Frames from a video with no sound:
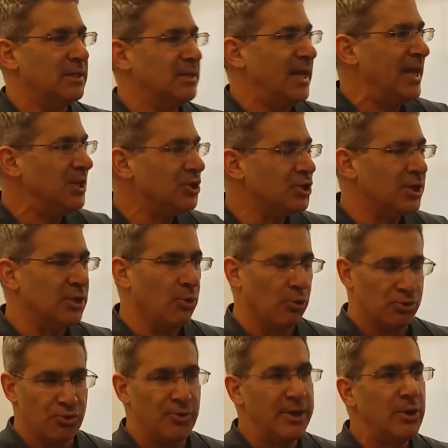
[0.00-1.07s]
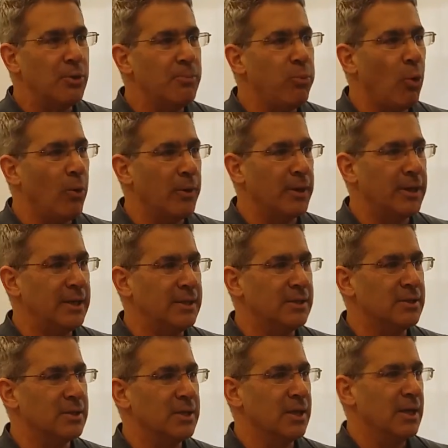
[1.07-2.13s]
tension or trigger
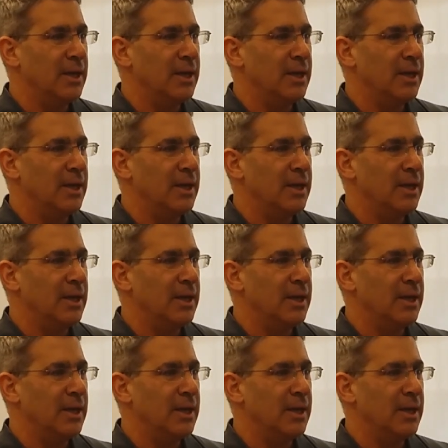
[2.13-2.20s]
point.